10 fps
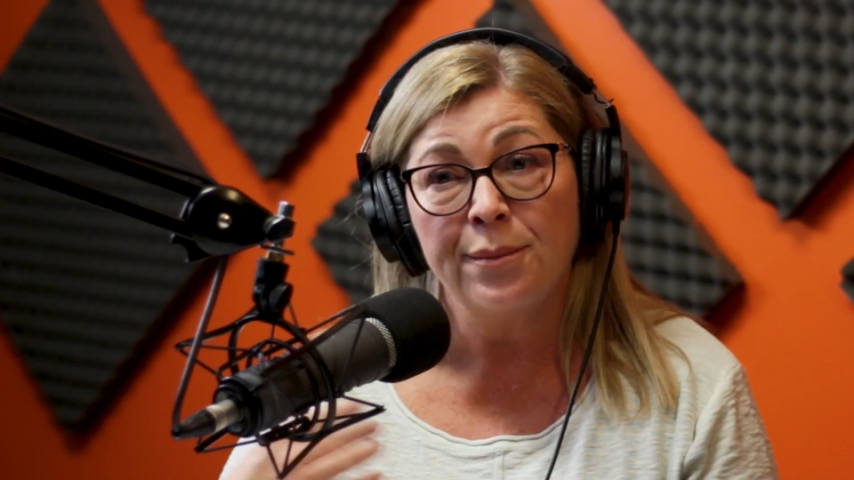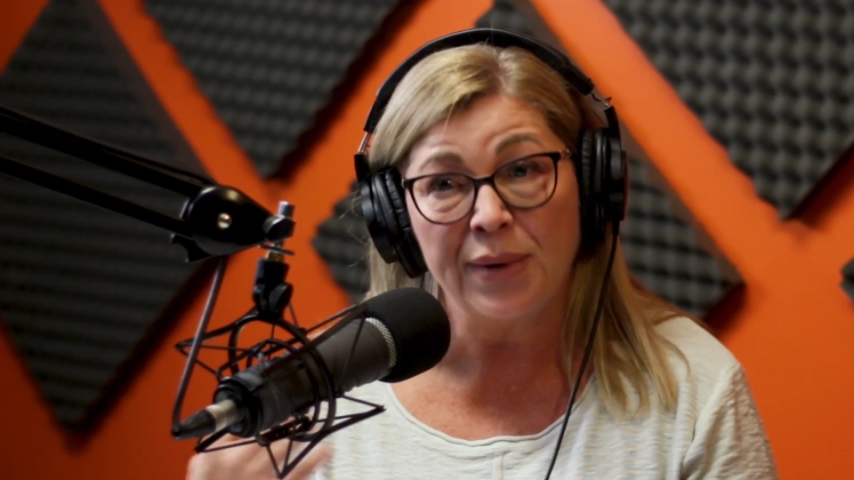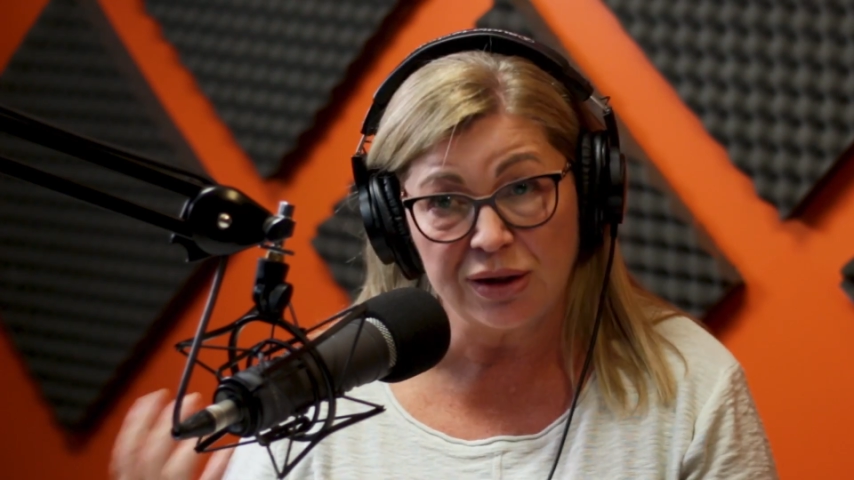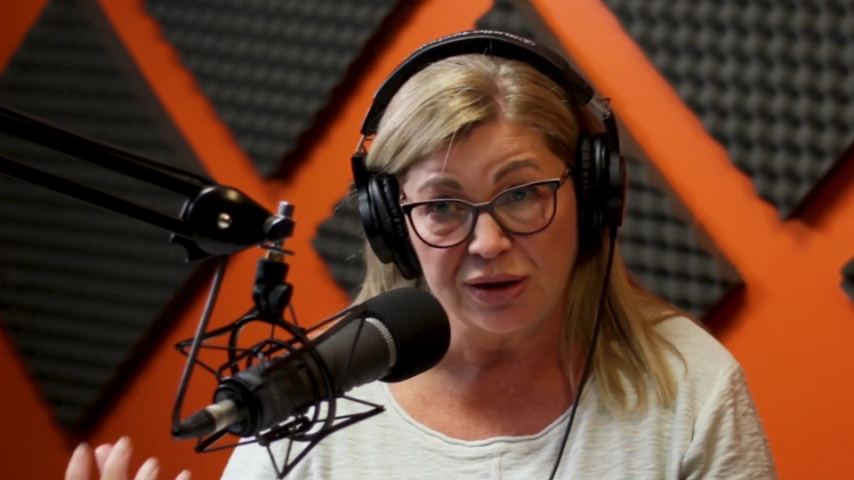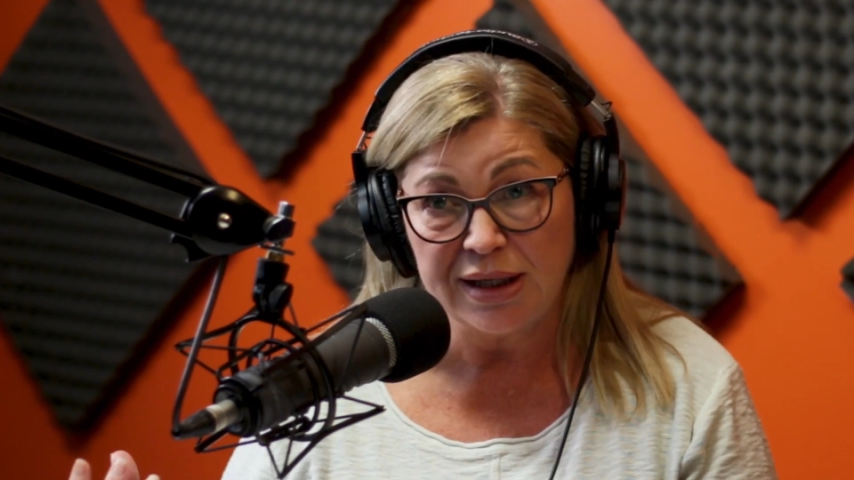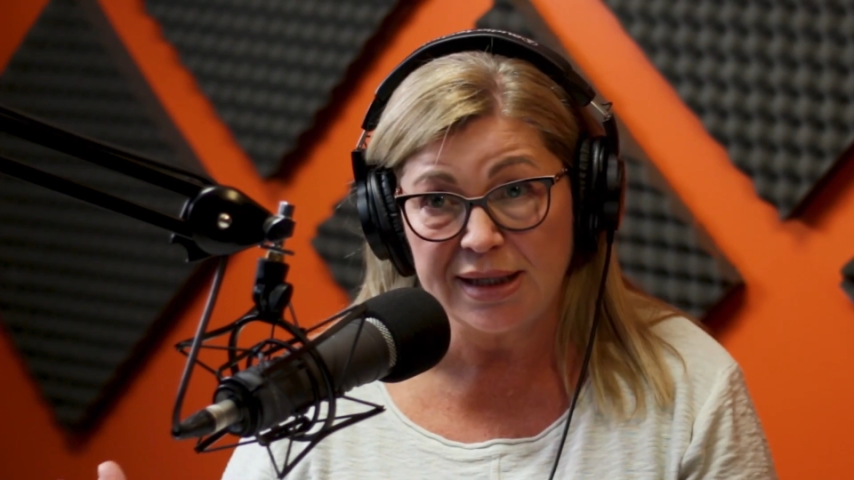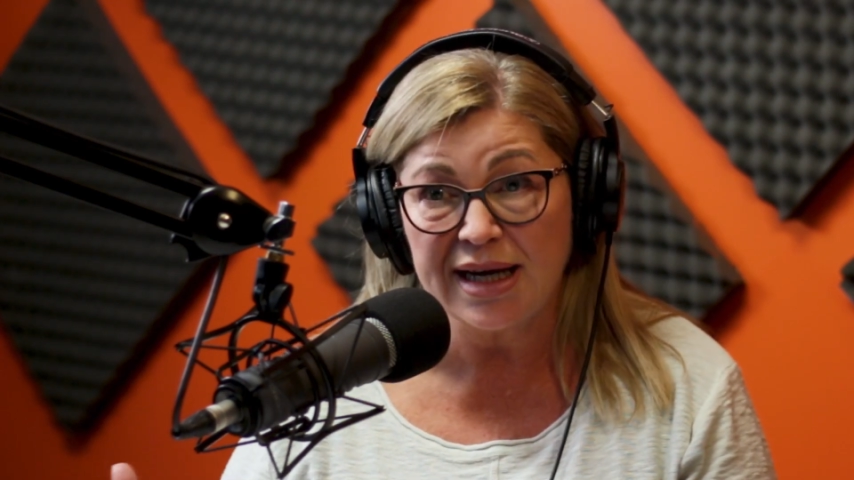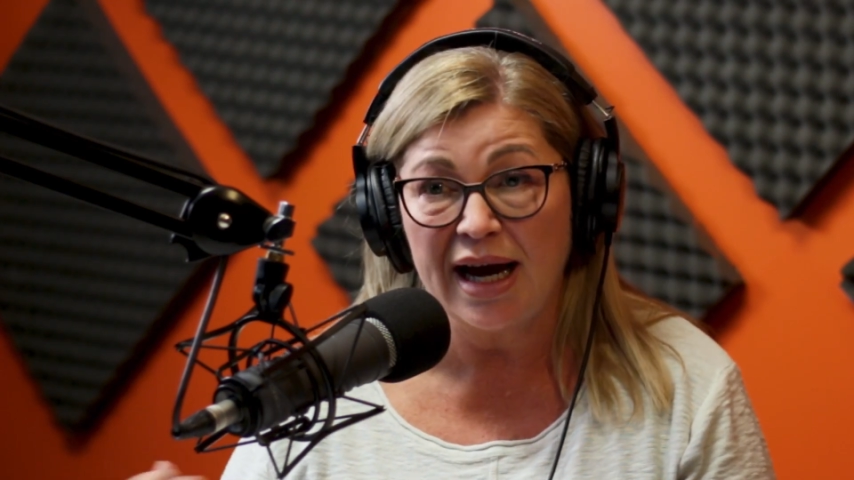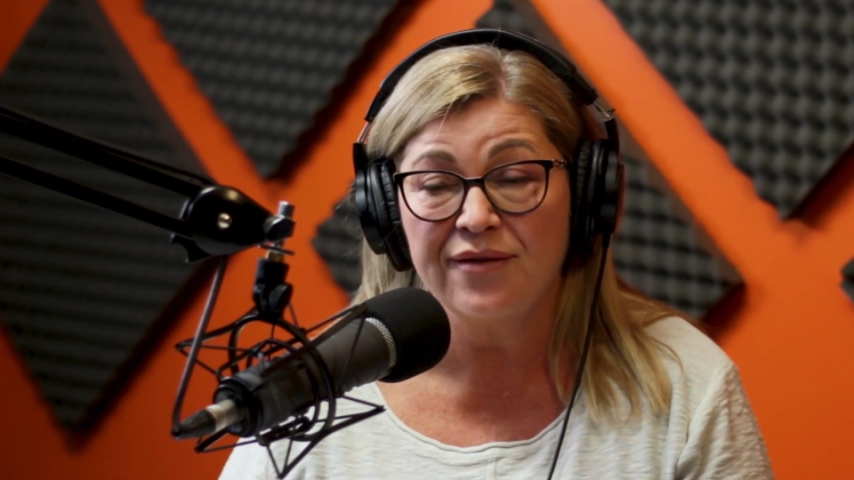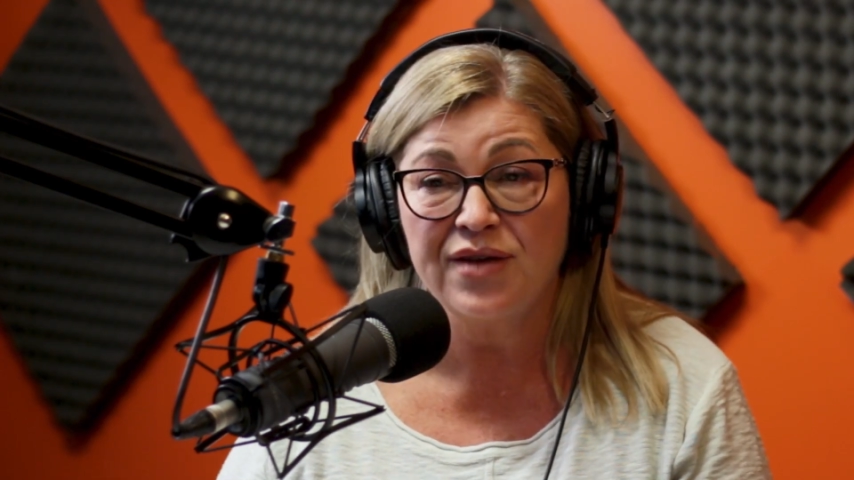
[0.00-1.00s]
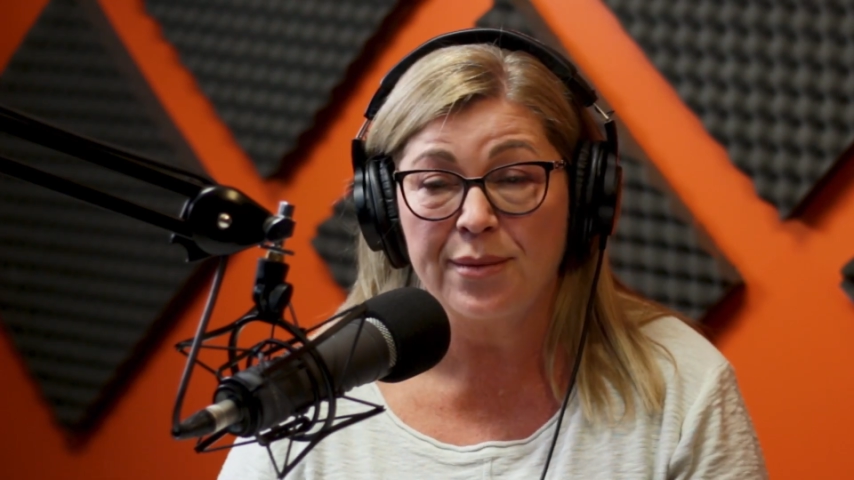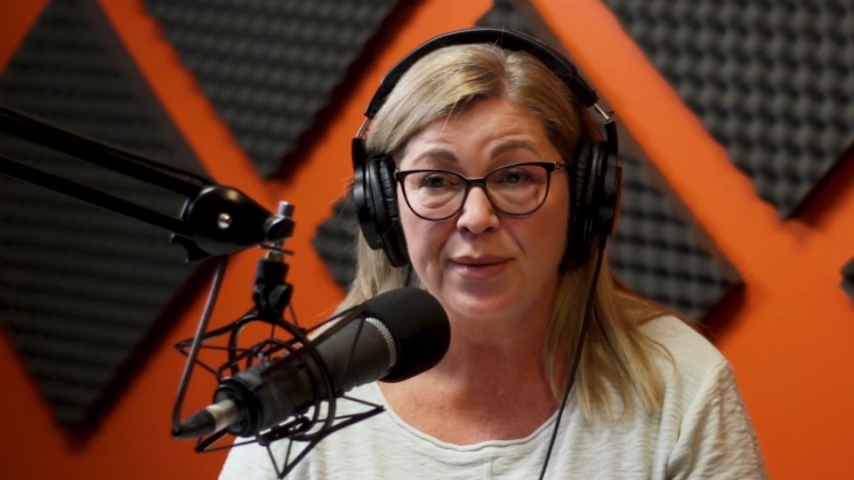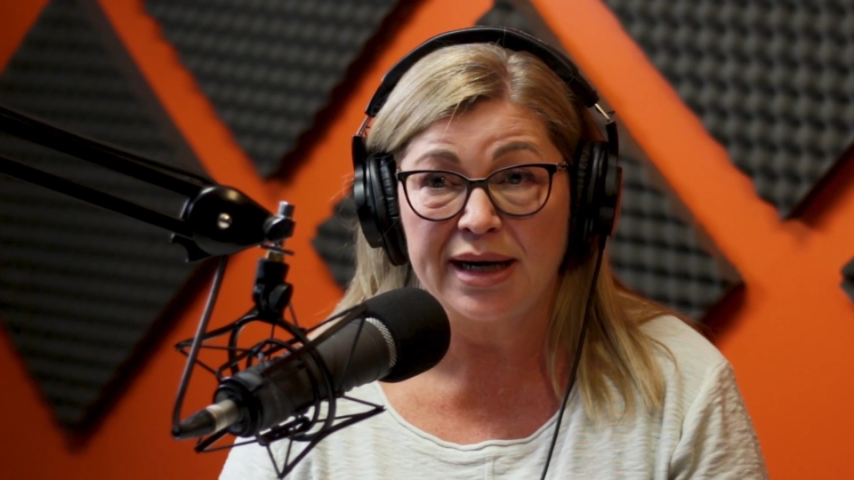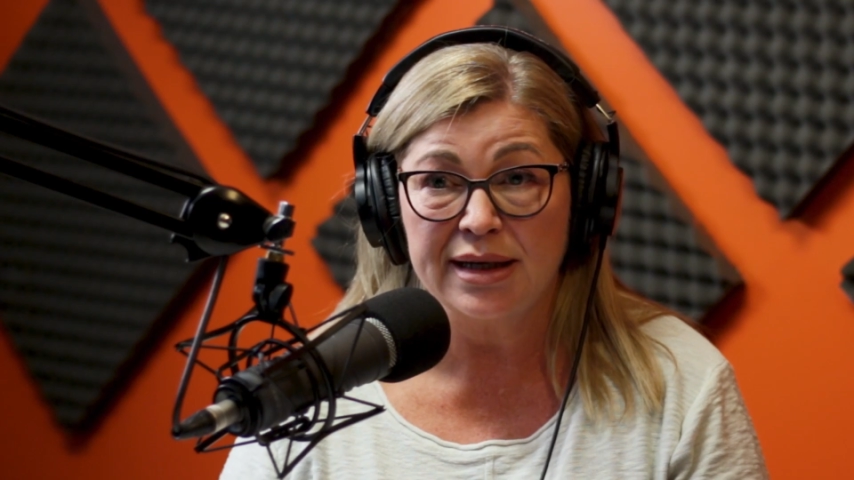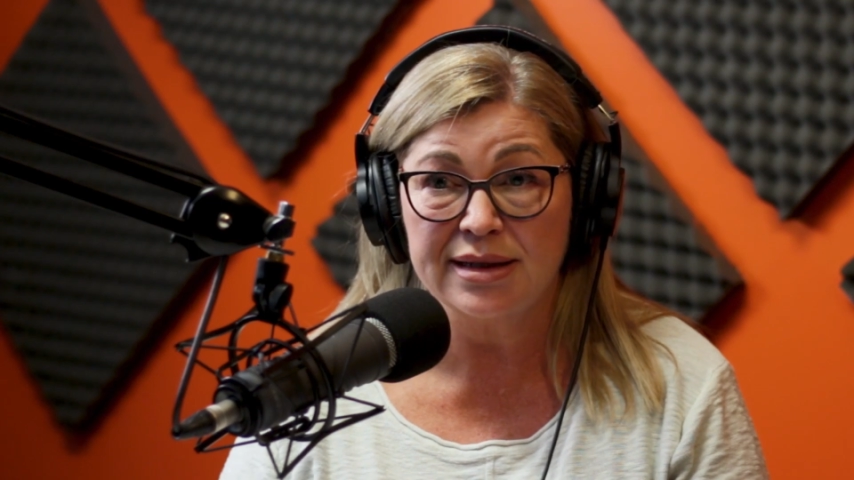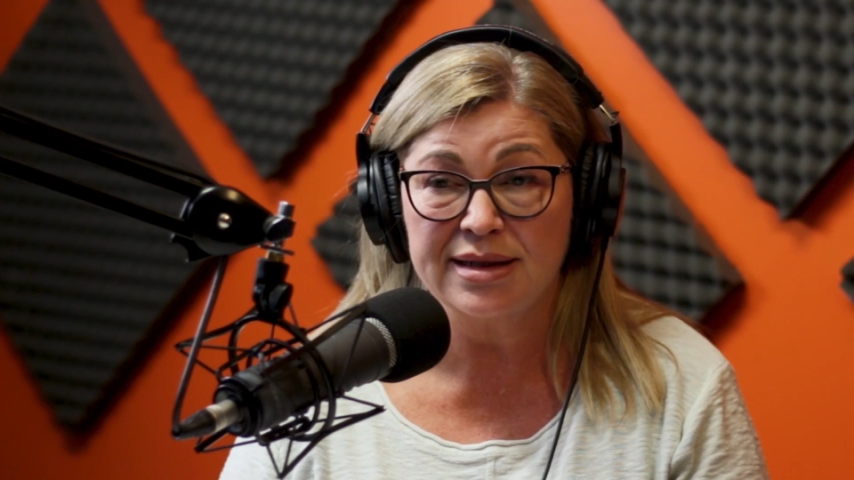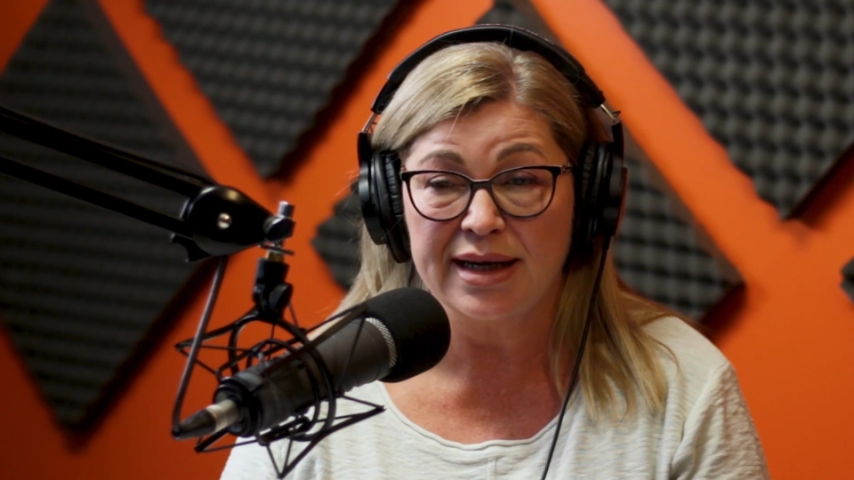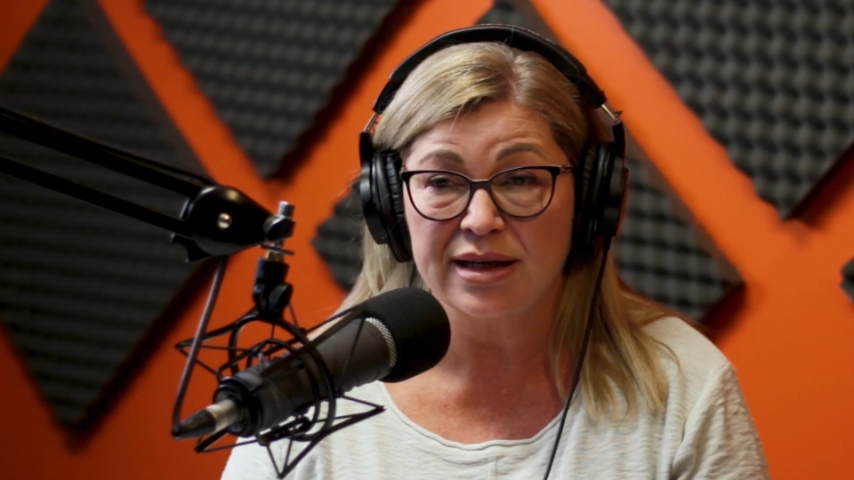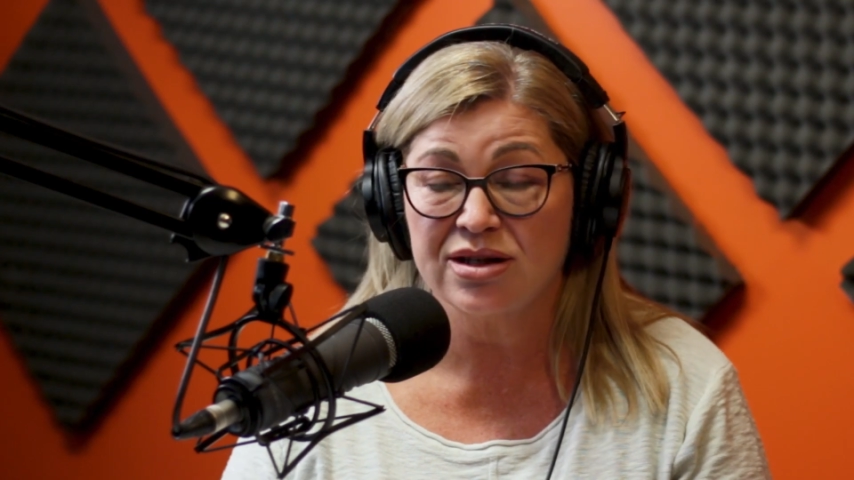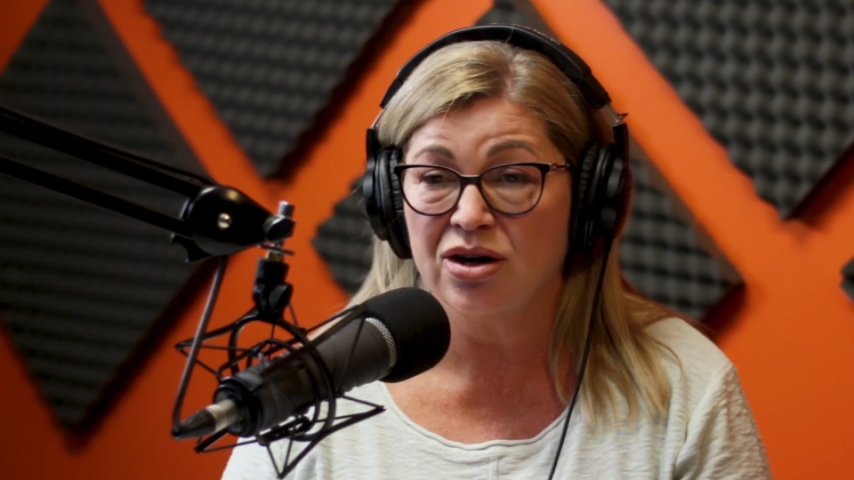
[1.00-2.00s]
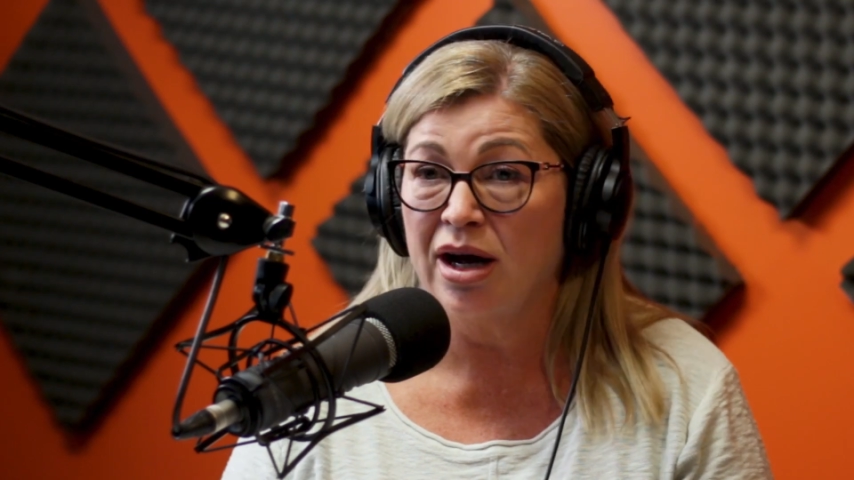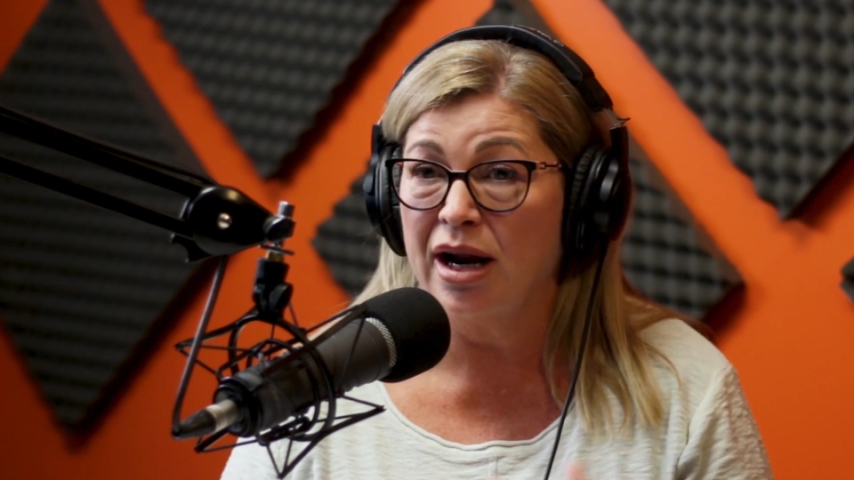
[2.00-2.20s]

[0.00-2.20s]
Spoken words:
but you need to have that maintenance set aside.